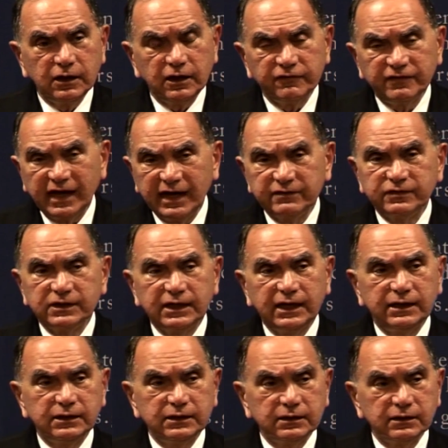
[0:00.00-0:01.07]
of
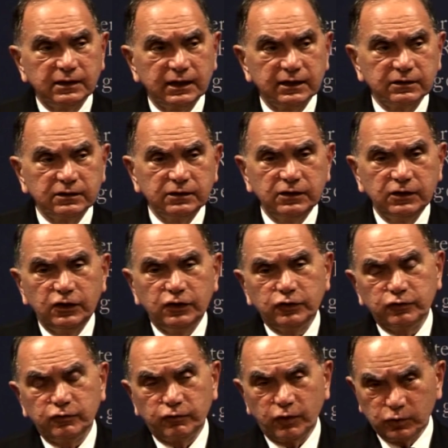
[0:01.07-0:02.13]
advocating that
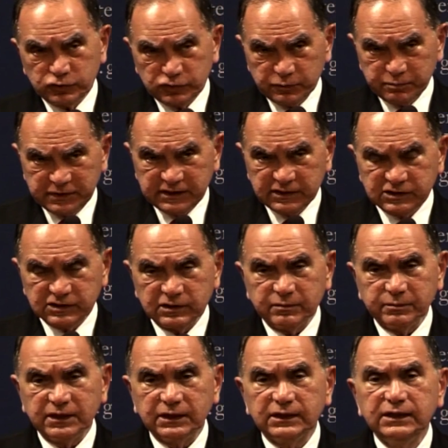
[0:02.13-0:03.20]
the road to peace in the
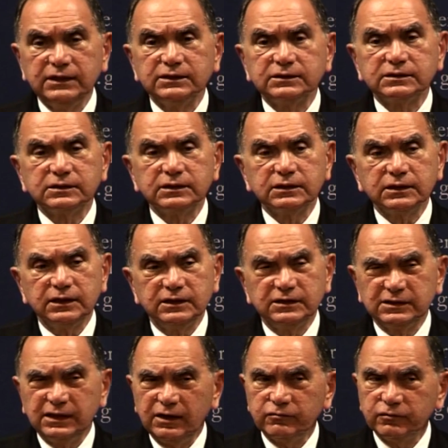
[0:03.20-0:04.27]
Middle East
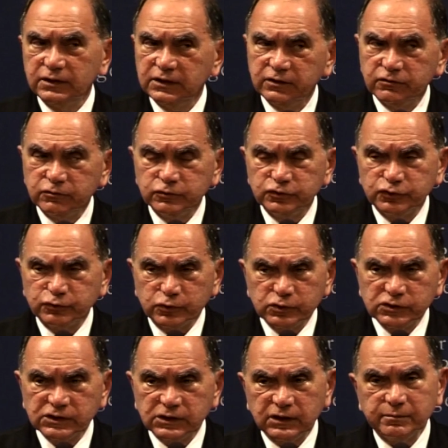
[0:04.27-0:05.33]
is not really through
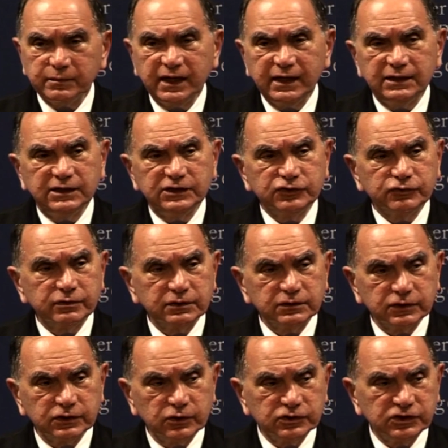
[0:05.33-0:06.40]
Jerusalem and Israel
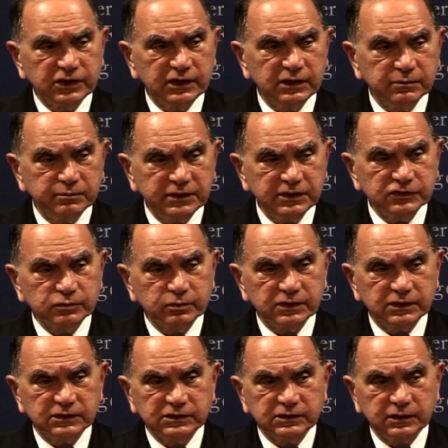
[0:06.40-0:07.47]
negotiating peace with
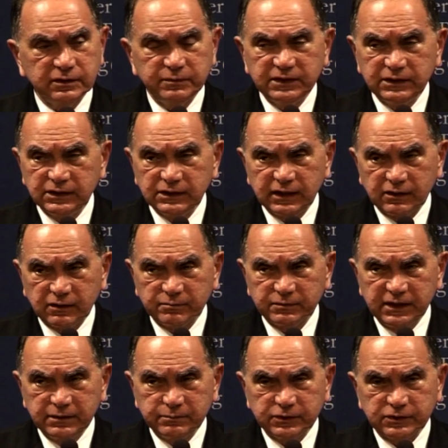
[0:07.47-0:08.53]
its immediate Arab
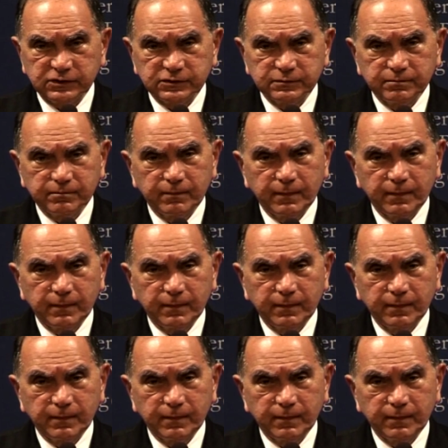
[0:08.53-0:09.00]
neighbors,